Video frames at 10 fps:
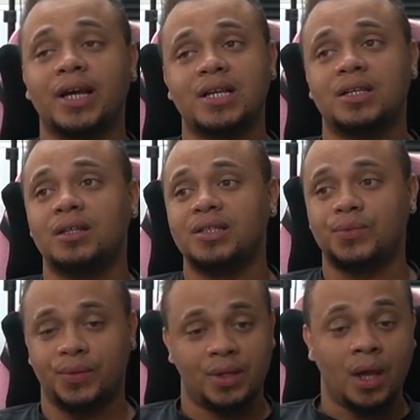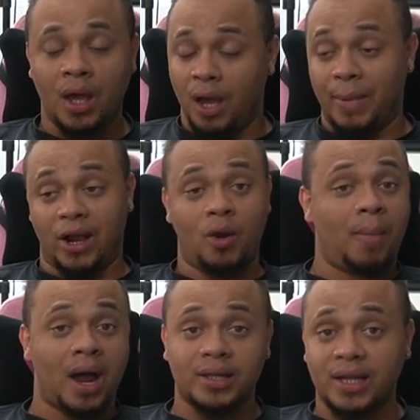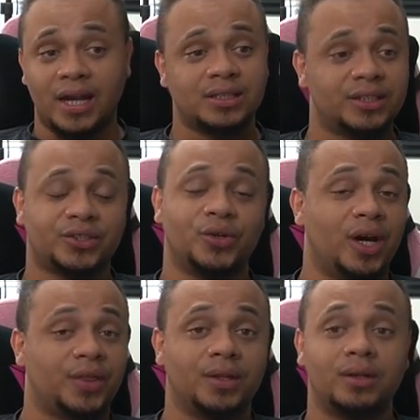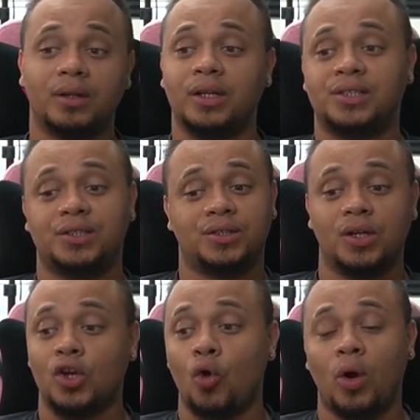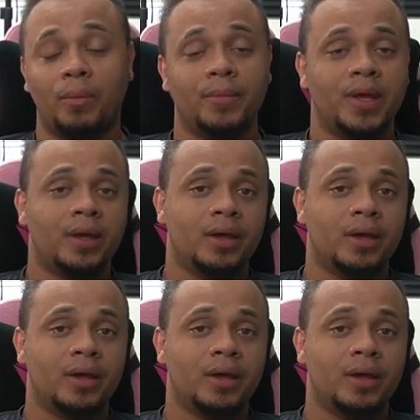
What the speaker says: Like I said, this, I'm not going to monetize this or nothing. It's just going to go up.